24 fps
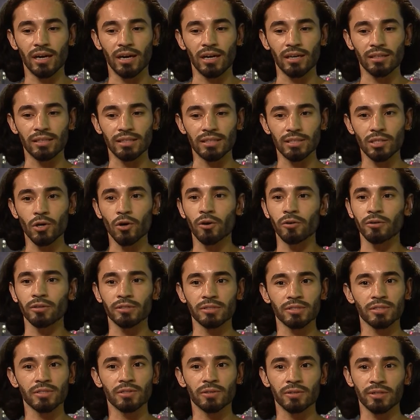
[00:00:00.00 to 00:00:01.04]
these horror
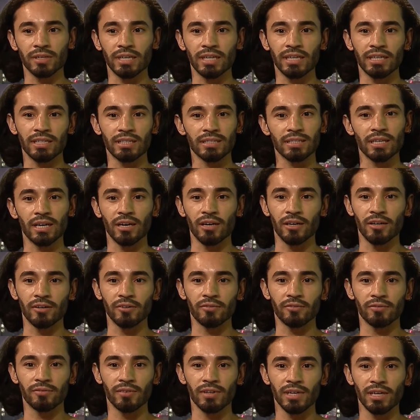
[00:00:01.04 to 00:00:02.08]
stories
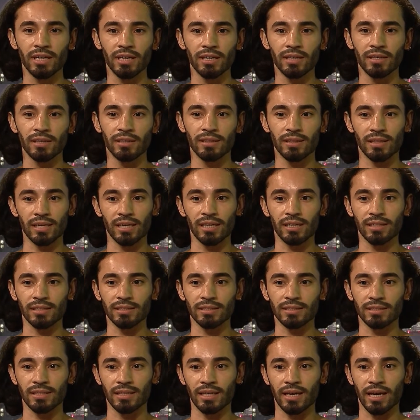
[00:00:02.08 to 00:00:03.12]
of
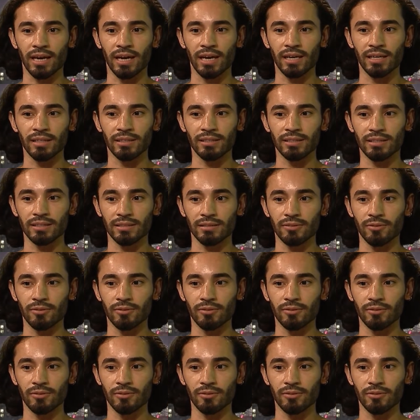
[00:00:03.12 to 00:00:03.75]
things that